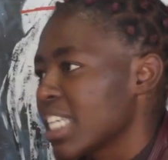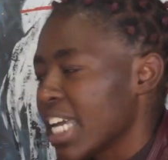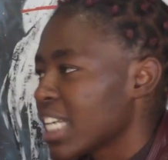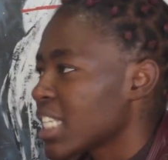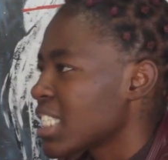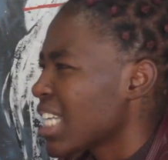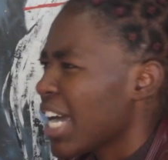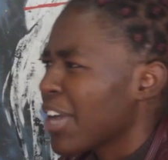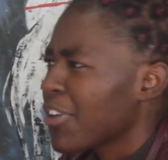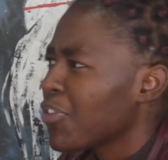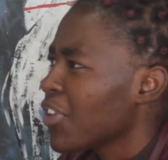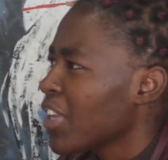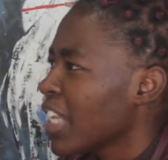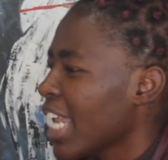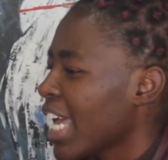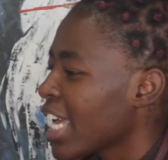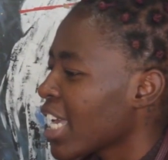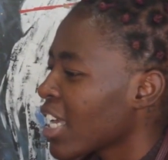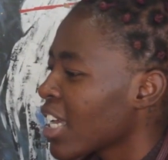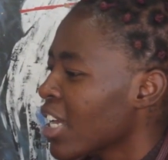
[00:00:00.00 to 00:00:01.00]
Yes, I feel
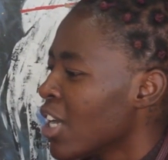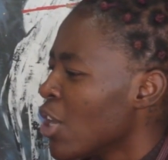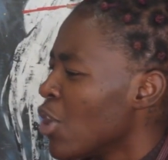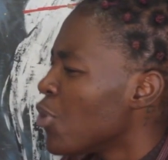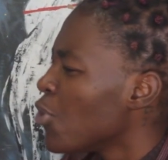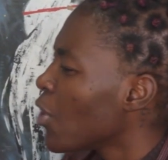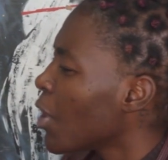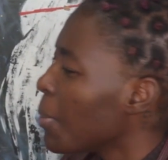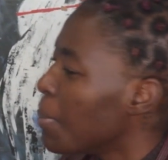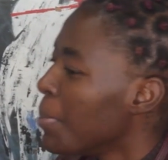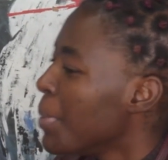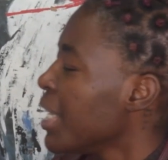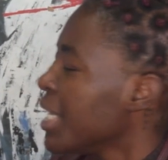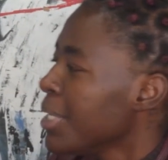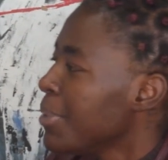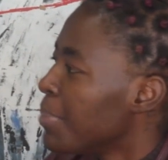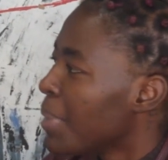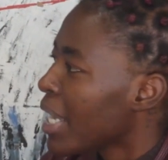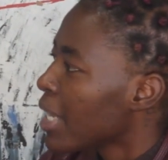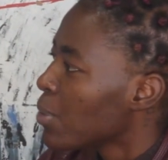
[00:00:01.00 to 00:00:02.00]
like not
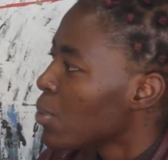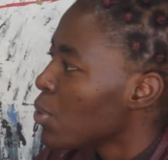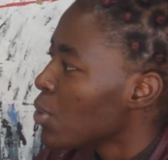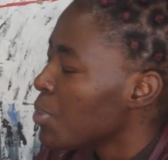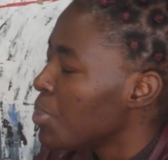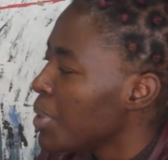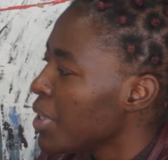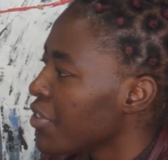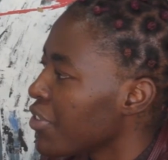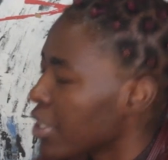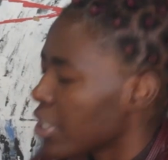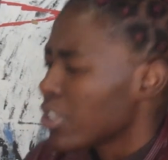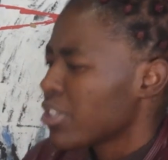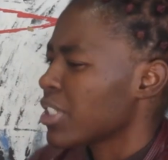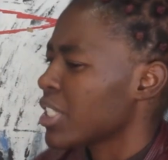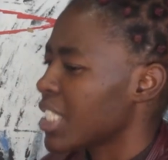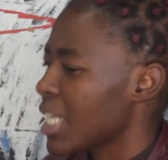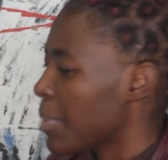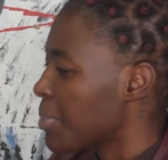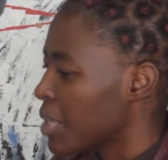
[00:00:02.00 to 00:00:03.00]
many men would be very
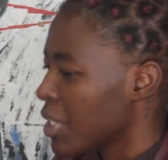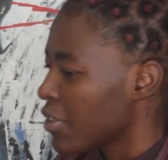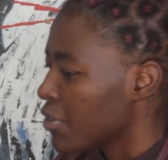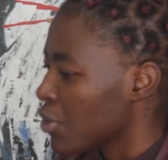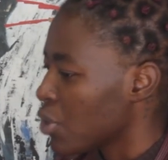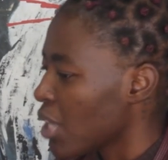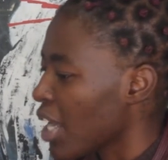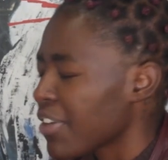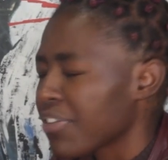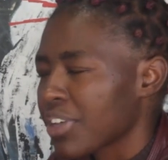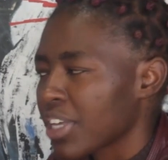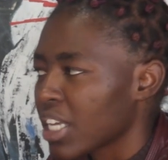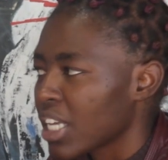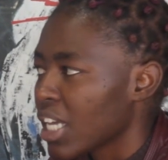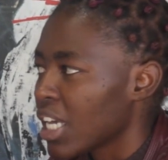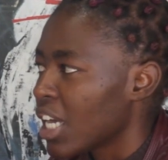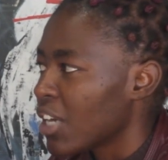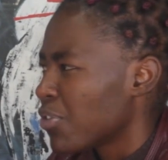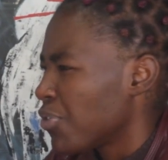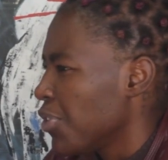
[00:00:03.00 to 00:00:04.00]
receptive to having
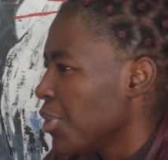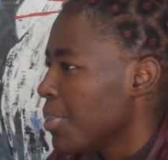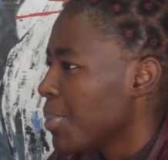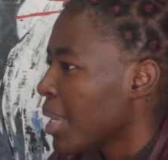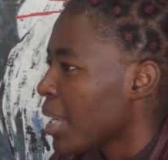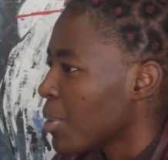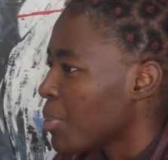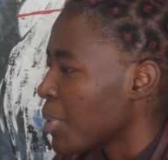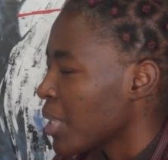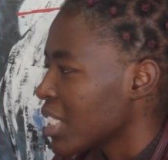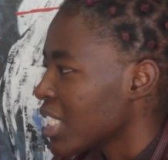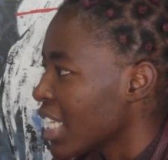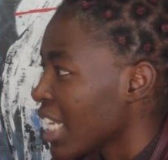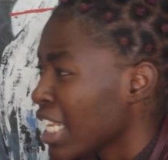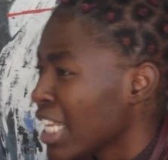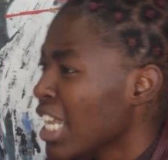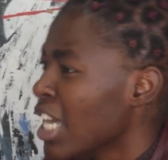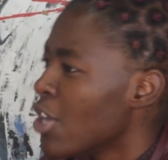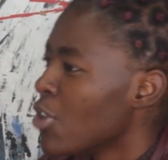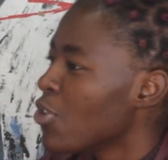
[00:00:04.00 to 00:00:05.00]
a female president.
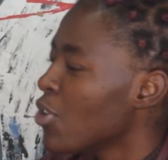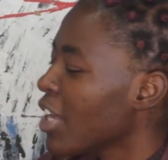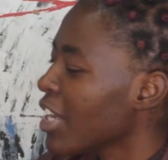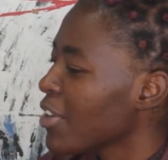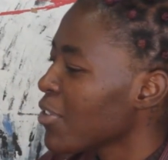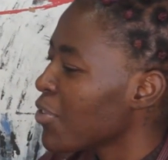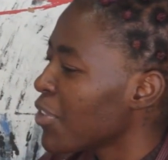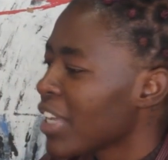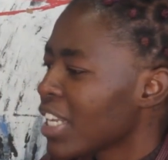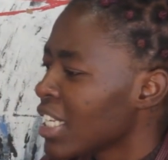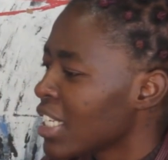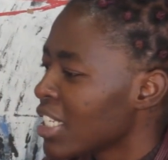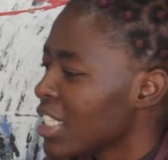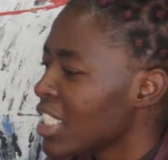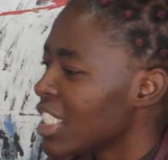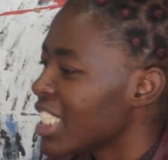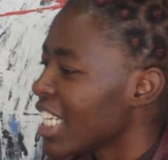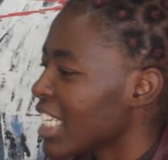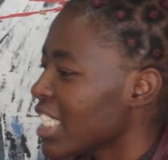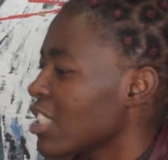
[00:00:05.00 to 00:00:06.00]
Not even
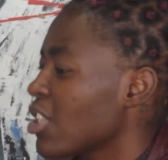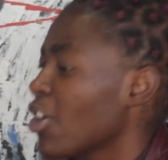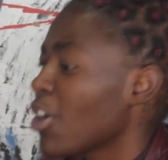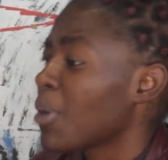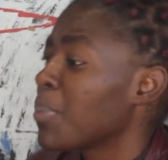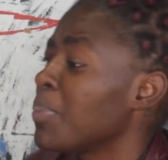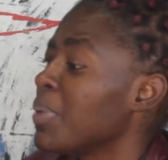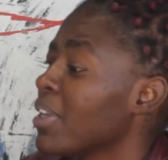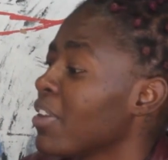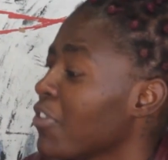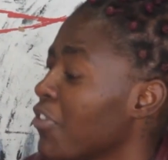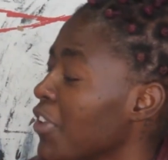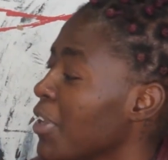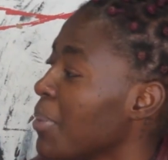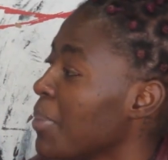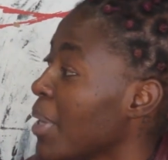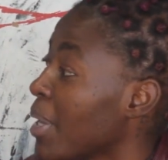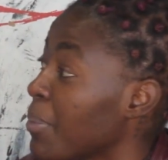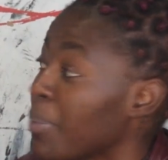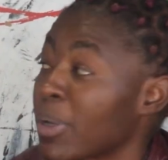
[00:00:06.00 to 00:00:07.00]
just her being
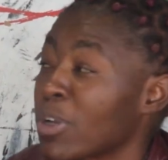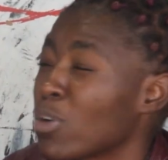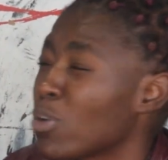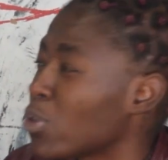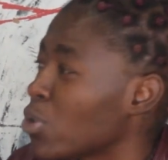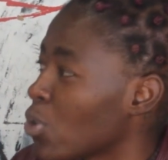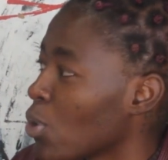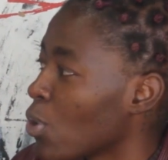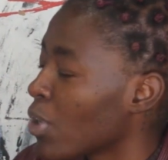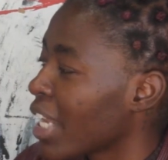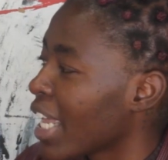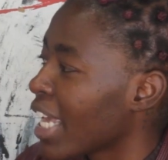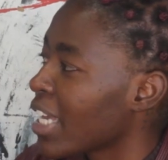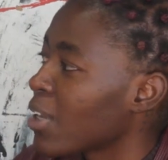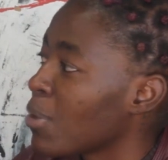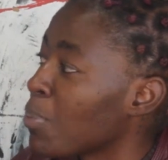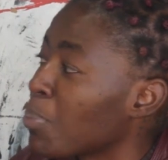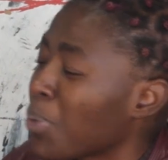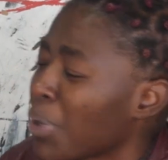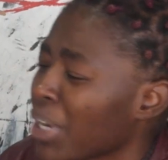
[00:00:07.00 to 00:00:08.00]
female, but also like
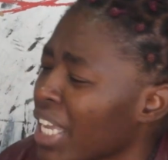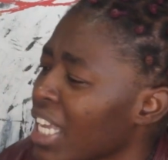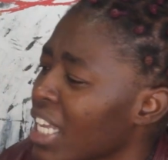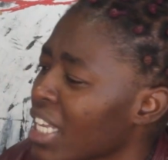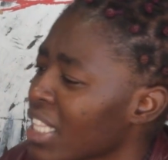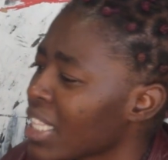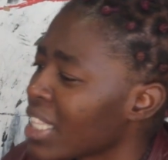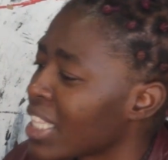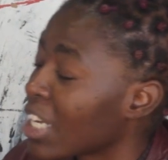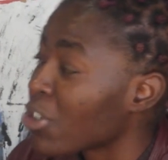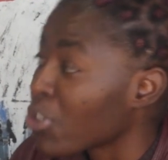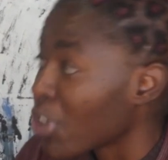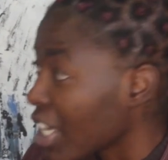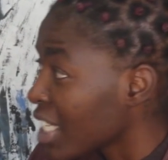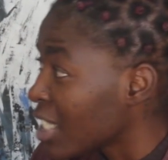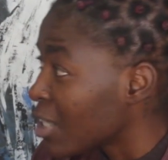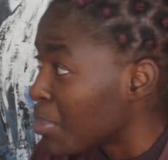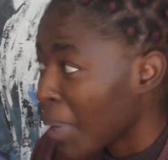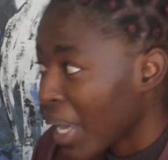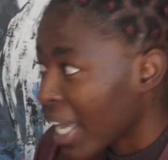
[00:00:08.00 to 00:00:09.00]
bringing the
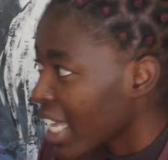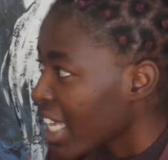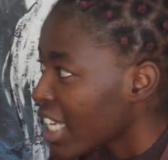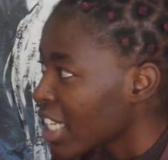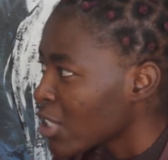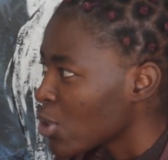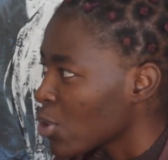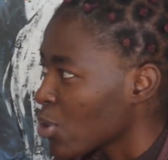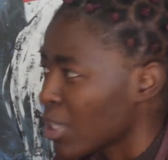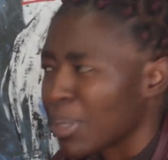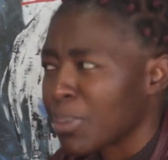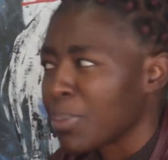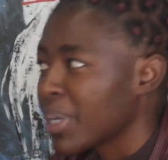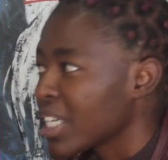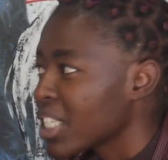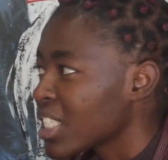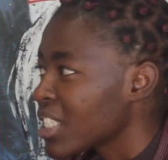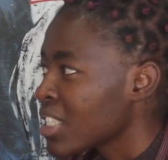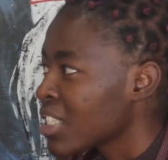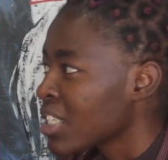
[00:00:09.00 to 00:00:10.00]
race back into the
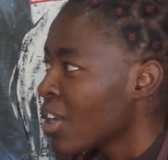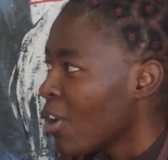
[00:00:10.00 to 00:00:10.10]
mix.